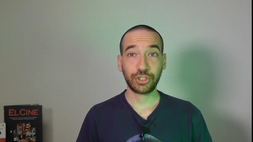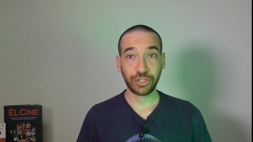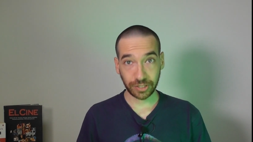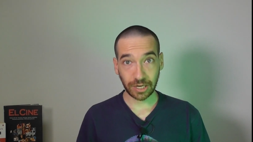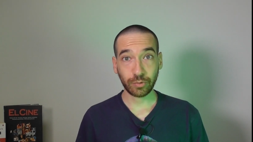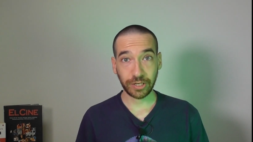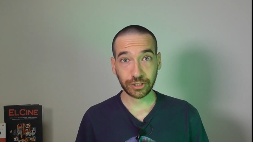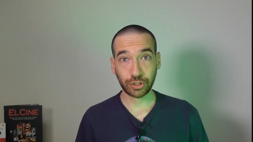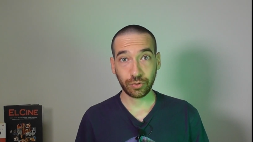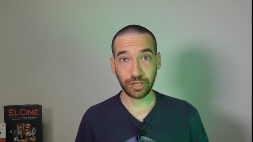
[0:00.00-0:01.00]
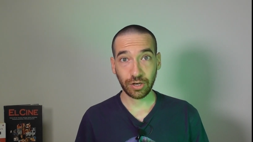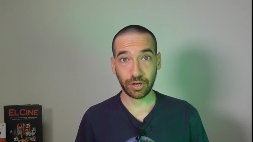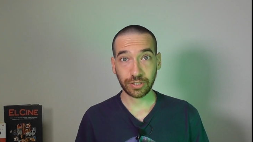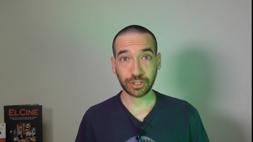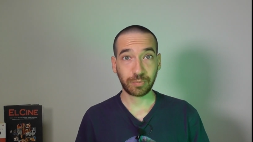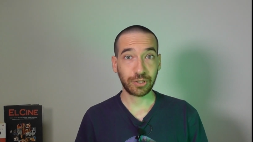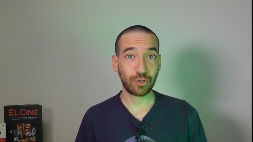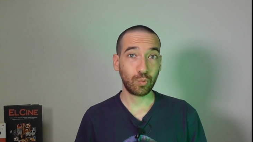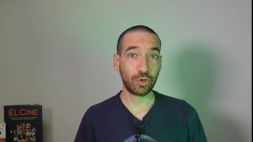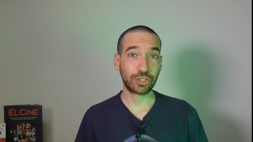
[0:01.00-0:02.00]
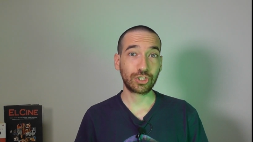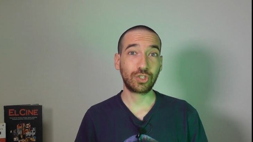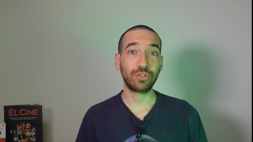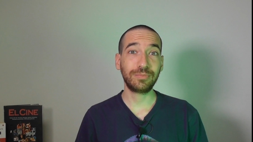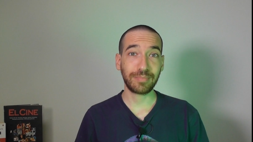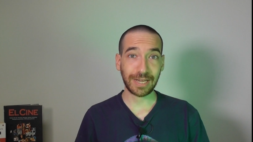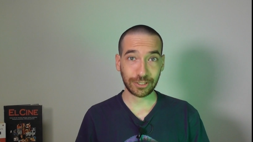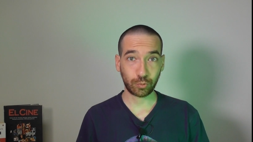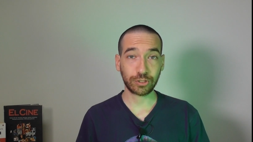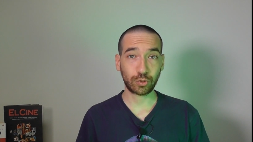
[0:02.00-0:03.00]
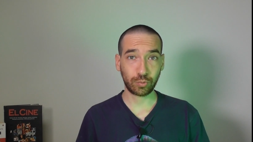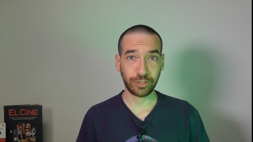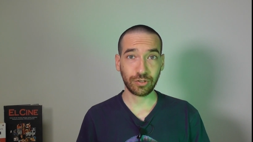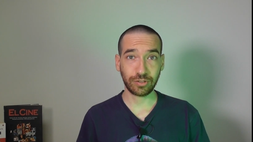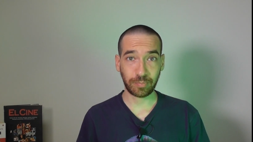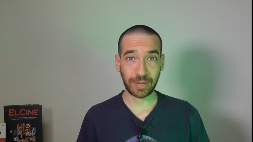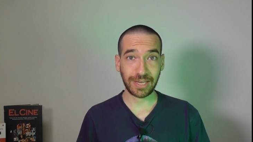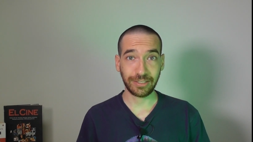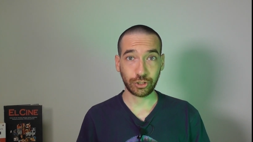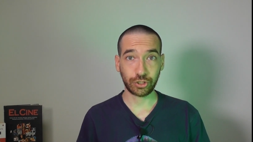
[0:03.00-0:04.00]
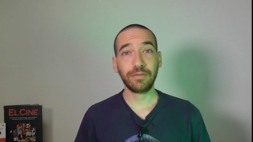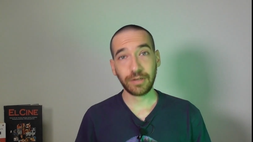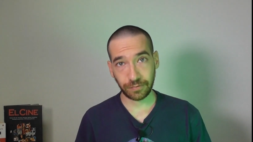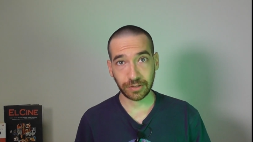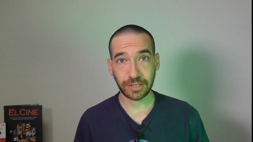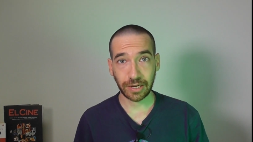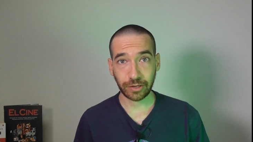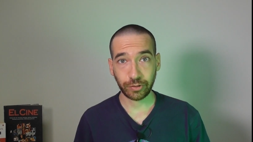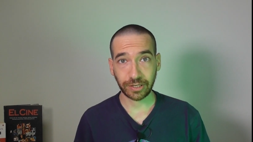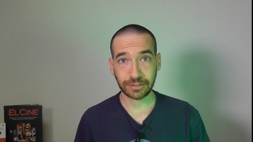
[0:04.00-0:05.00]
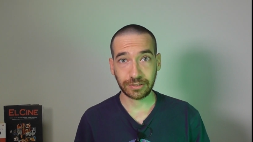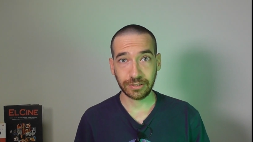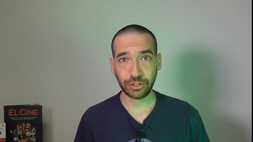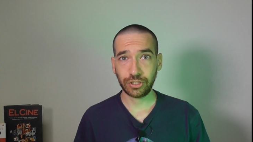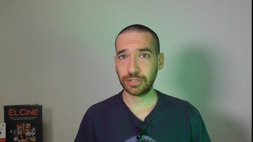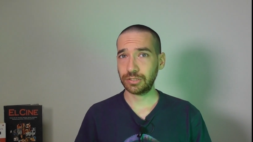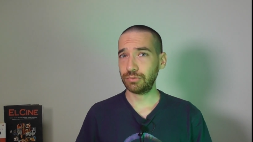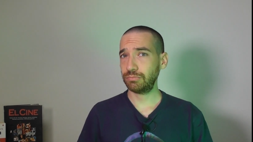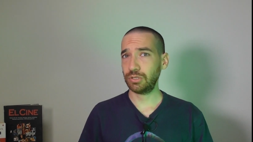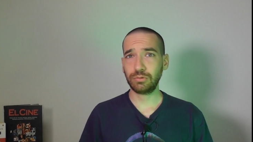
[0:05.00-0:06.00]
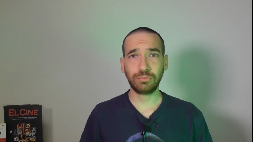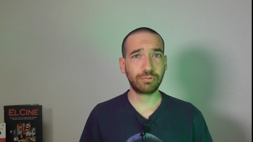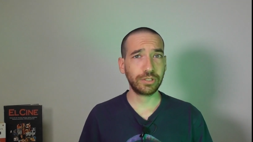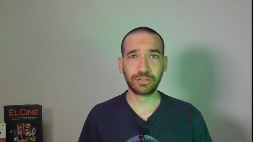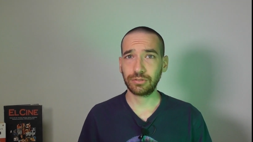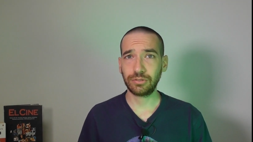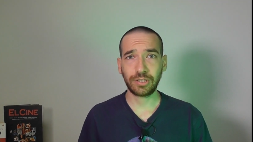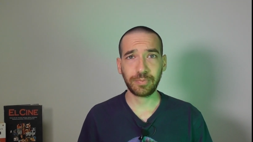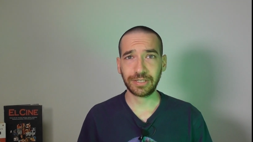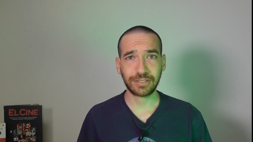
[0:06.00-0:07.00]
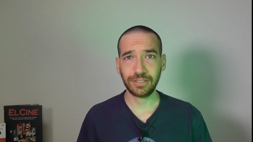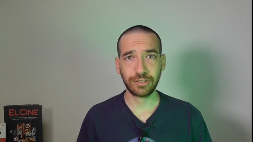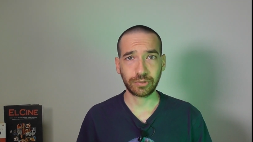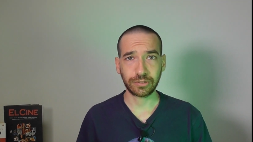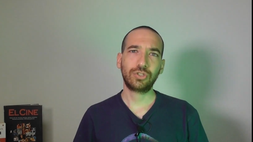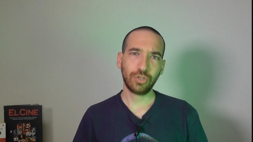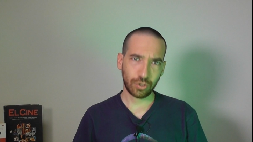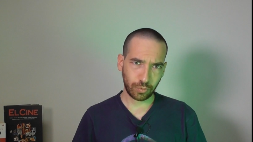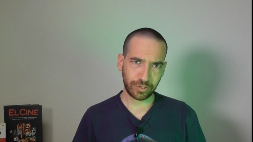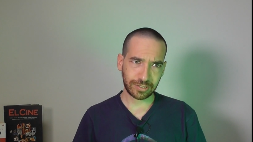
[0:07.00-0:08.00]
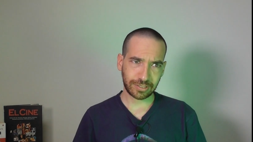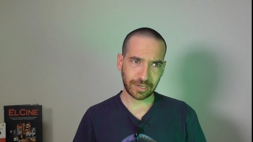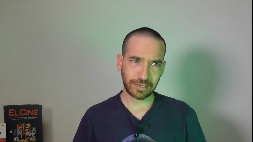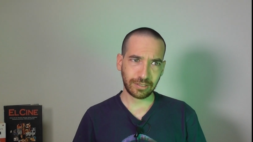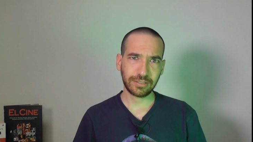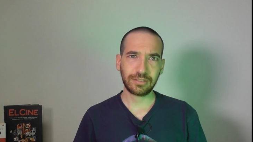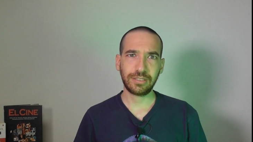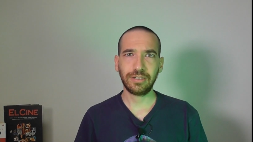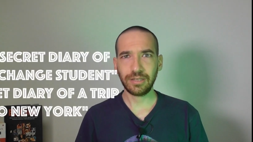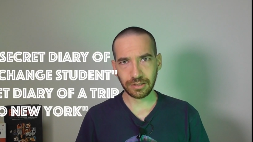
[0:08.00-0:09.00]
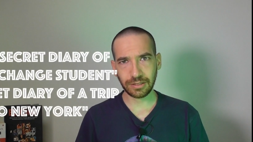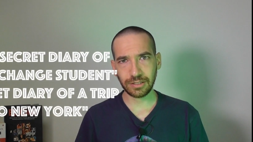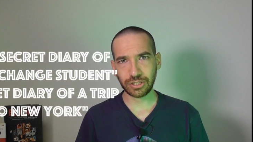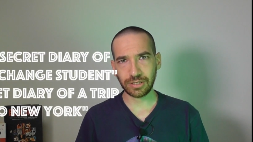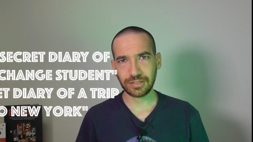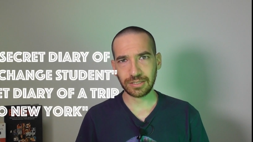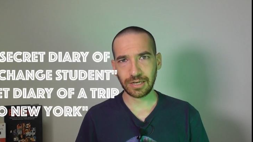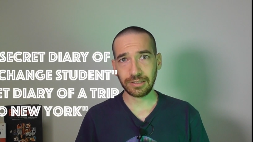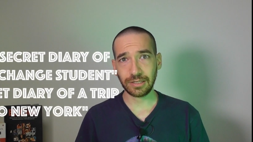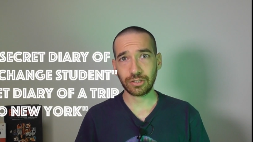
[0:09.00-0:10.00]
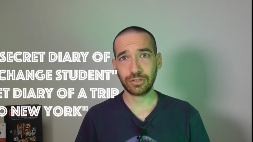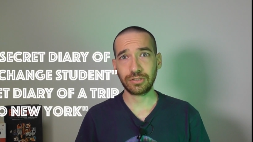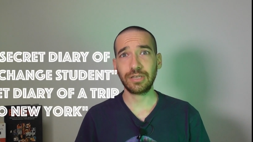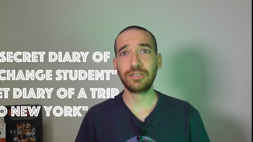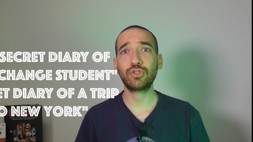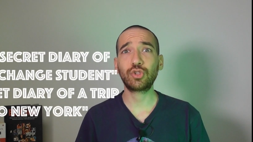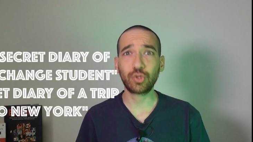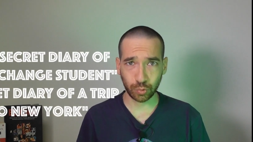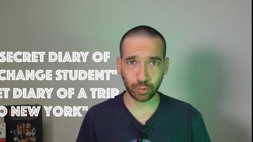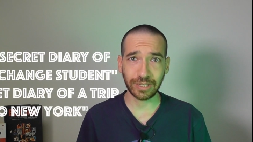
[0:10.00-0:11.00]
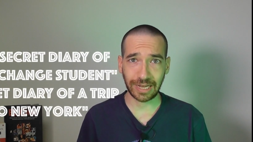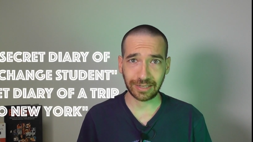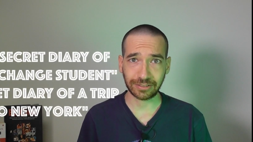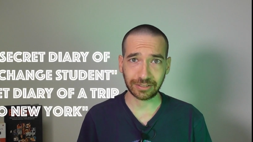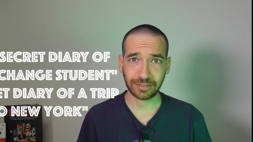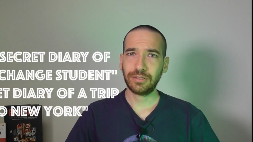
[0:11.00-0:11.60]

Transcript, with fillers: She narrates to the audience, but the words don't match what's written on the page. Even if the diary exists, she has no reason to keep it a secret. So the titles in English and Italian contain two lies.